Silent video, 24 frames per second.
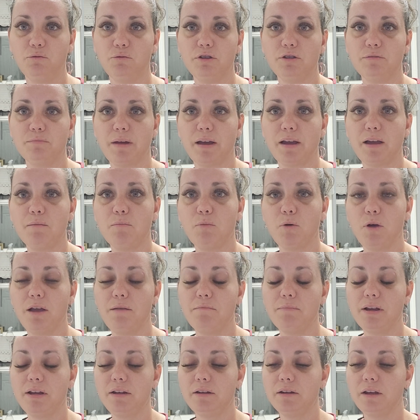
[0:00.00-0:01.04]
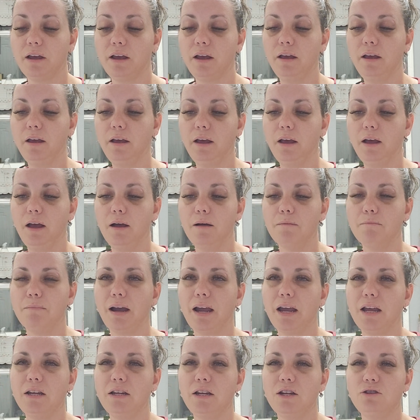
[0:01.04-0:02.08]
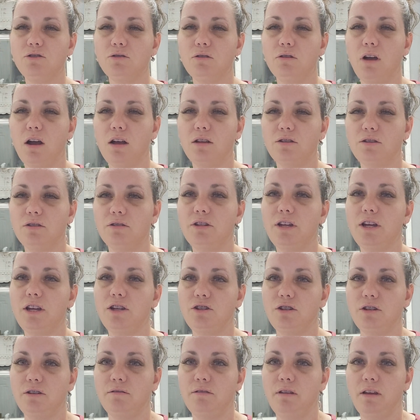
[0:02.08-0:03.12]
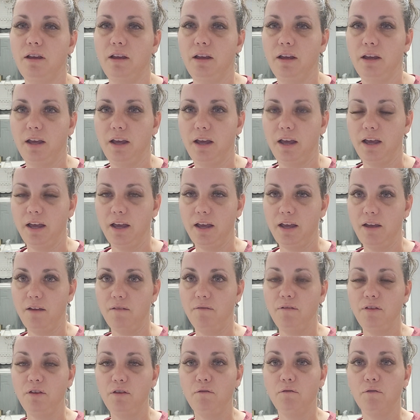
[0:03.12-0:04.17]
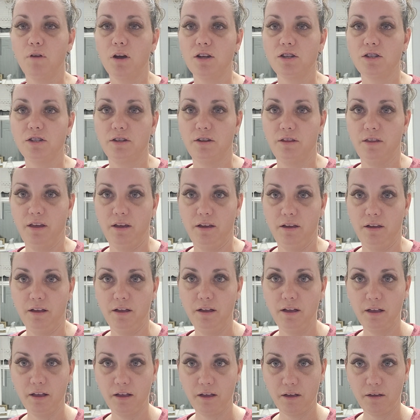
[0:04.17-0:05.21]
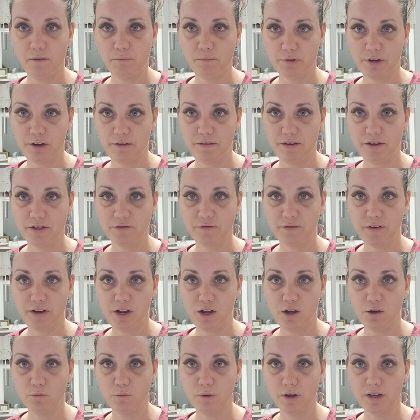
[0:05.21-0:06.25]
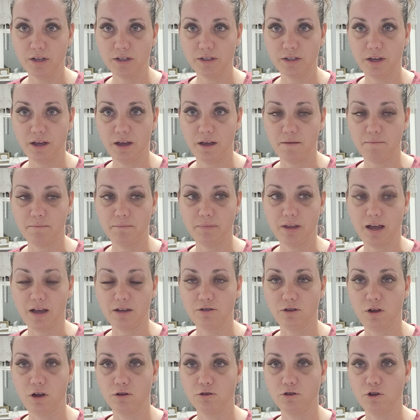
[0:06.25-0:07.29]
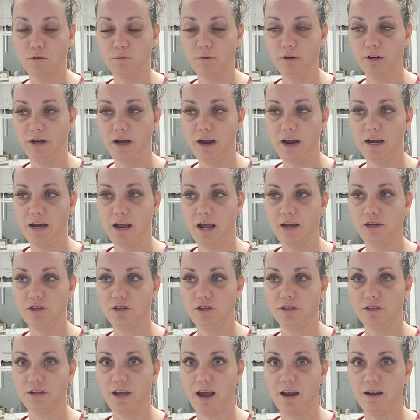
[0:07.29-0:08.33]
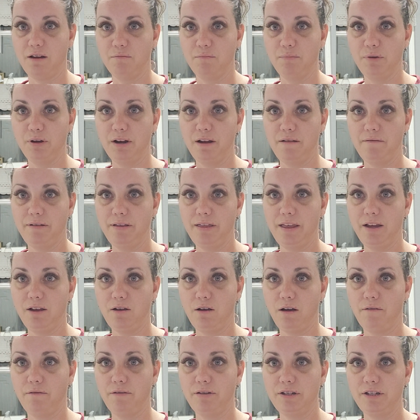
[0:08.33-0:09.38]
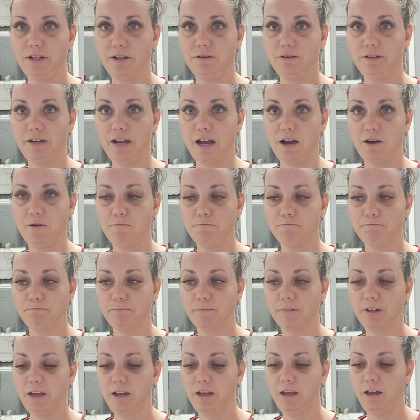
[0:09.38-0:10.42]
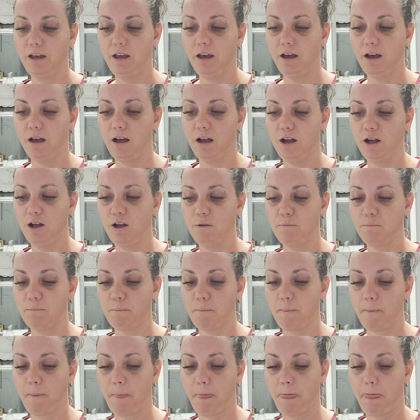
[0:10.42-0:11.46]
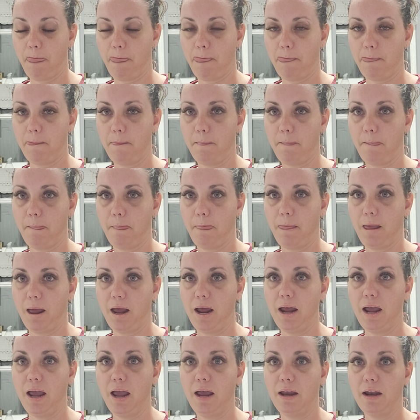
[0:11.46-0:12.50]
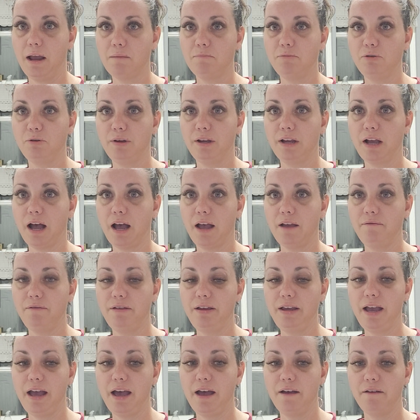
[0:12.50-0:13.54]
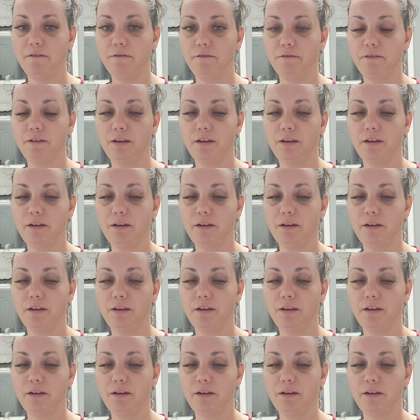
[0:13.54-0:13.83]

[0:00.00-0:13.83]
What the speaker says: was my appointment. My initial consultation, if you've watched the previous video, was last October, and I just kind of put everything off until now. And I'm doing IVF.